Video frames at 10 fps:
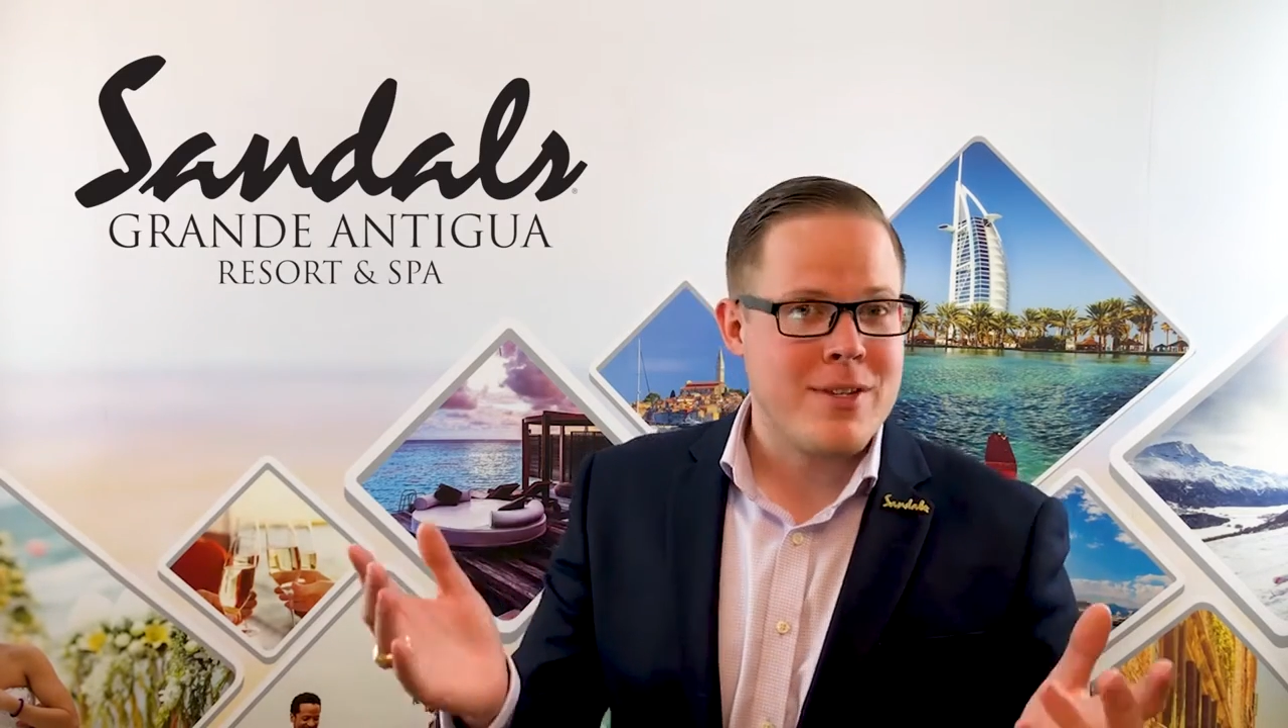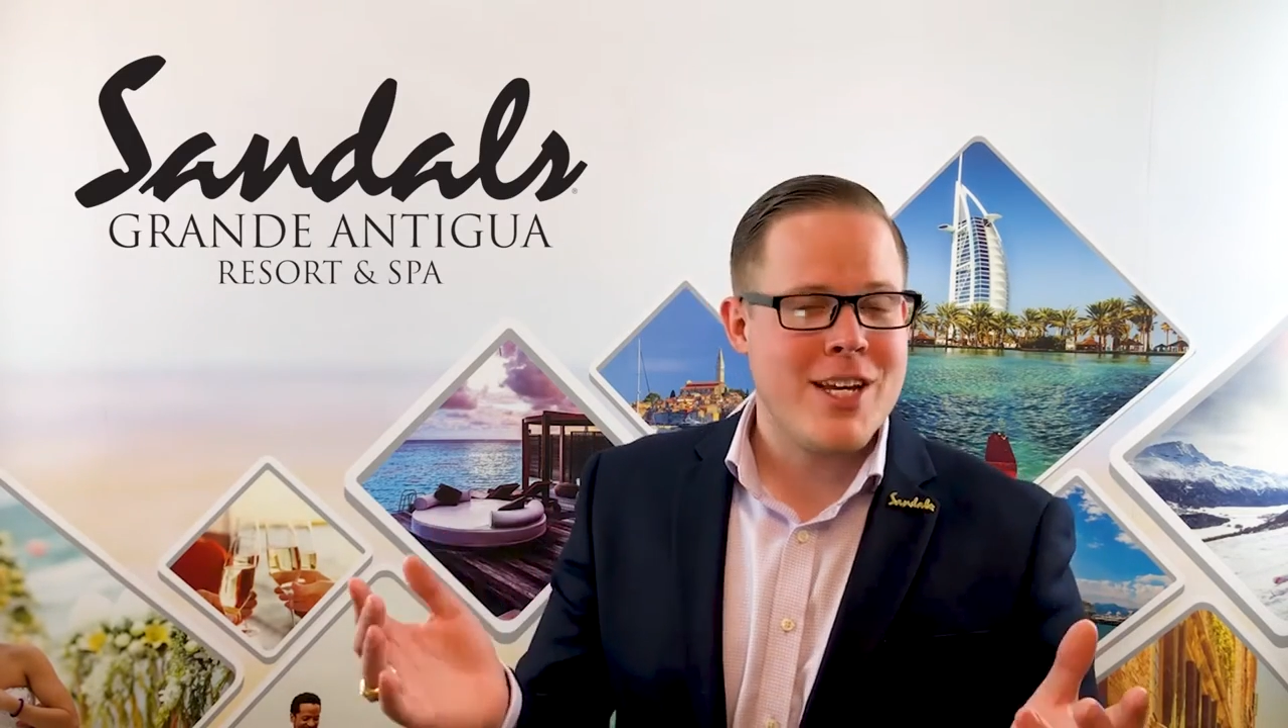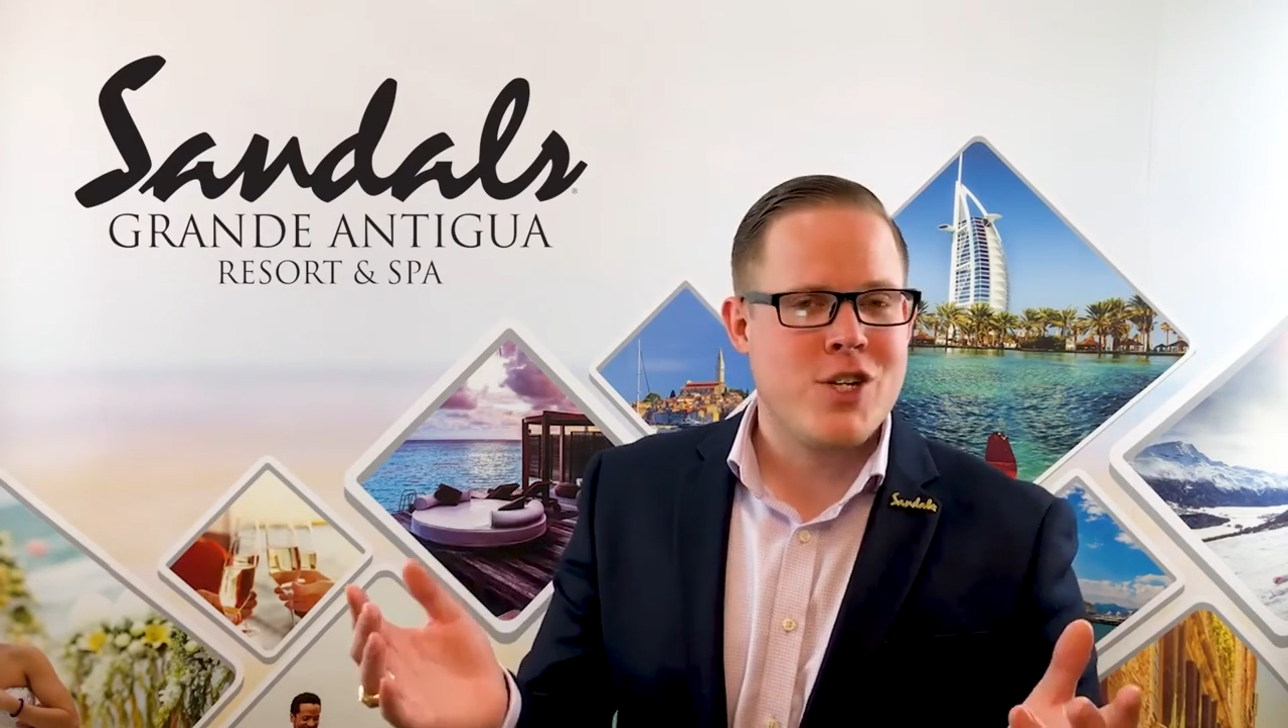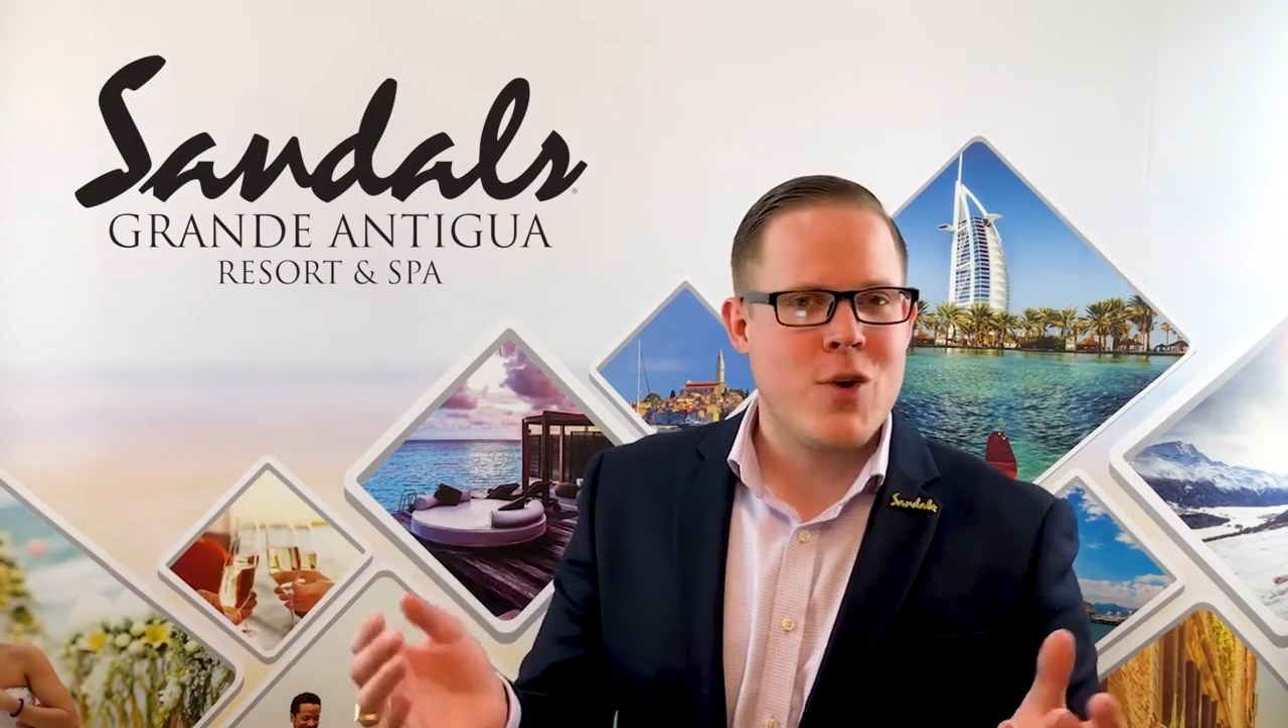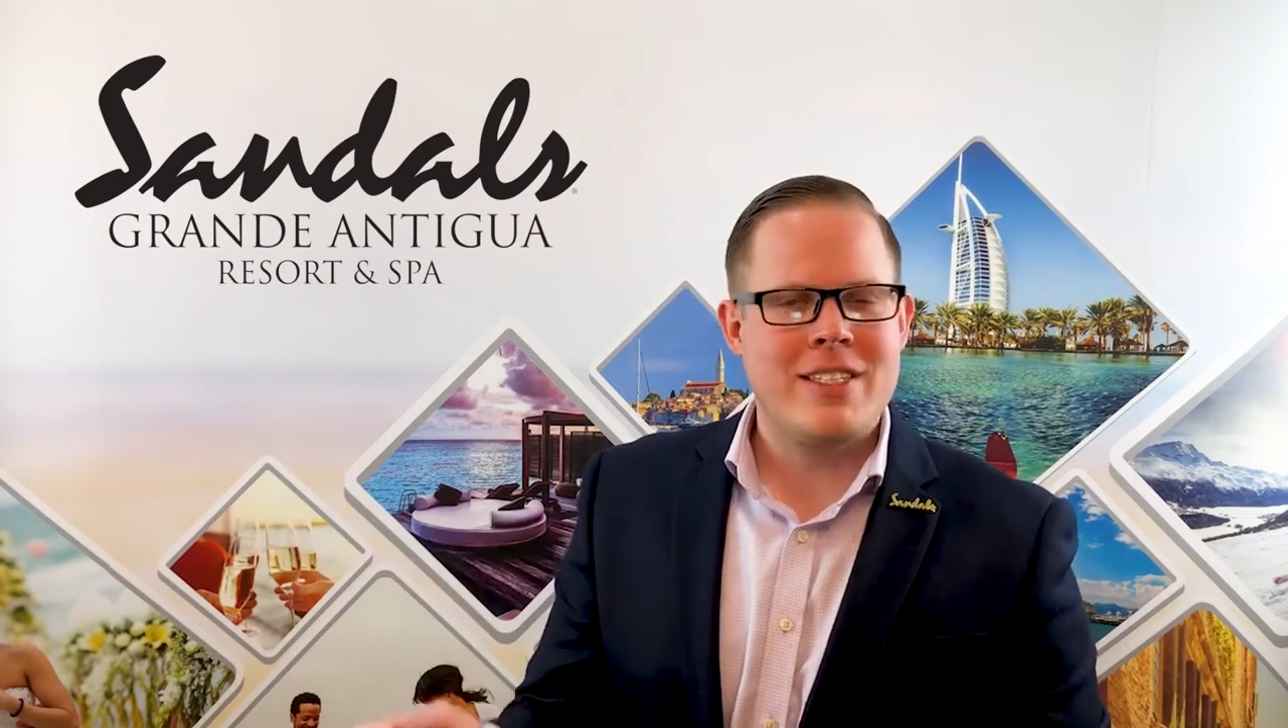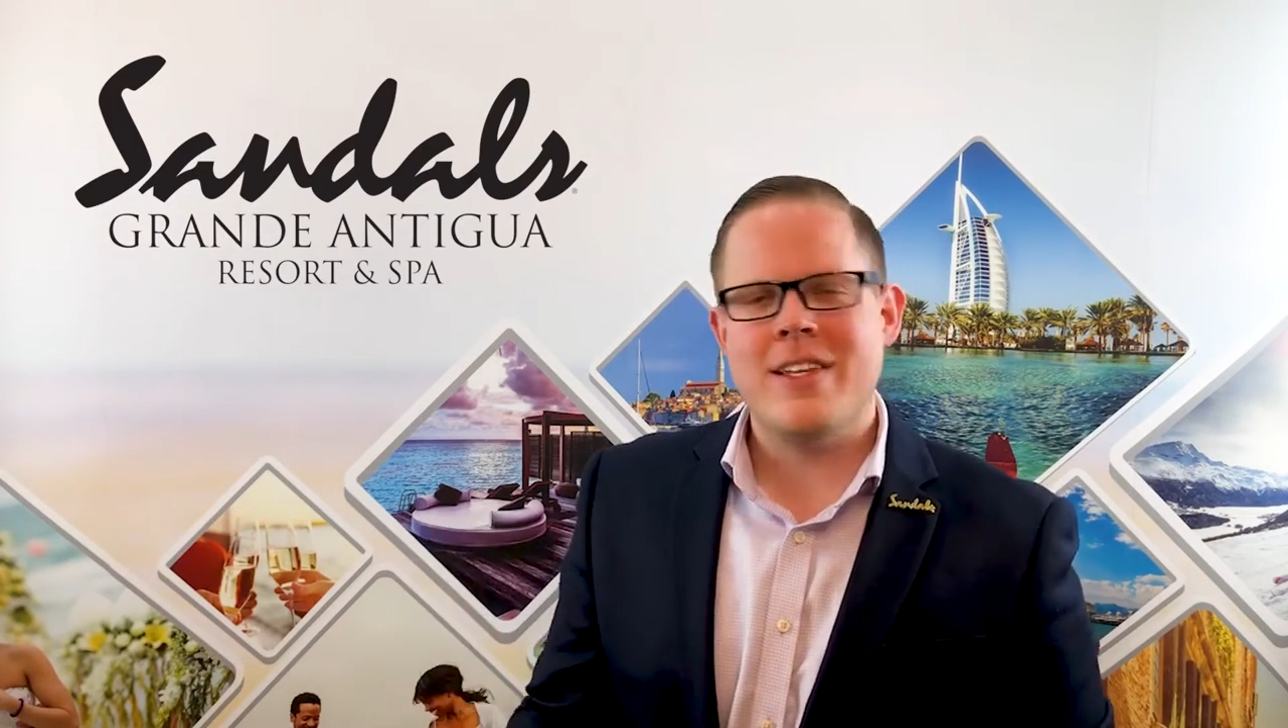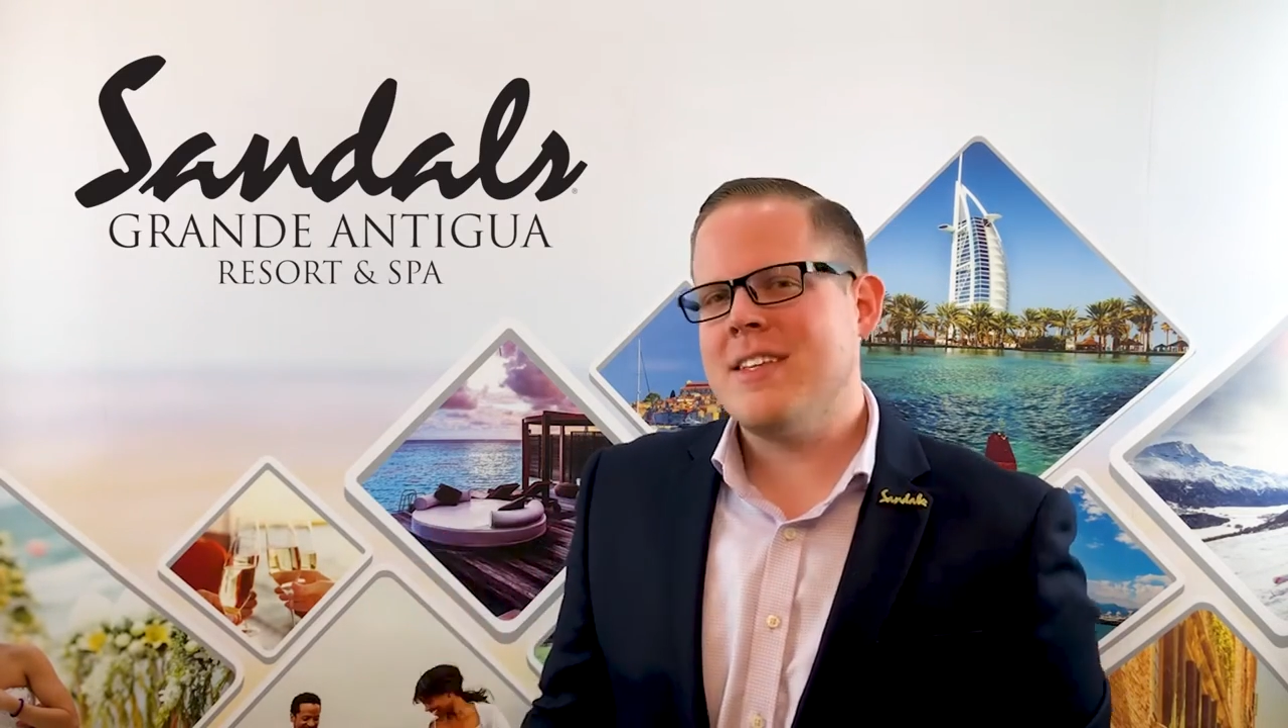interested,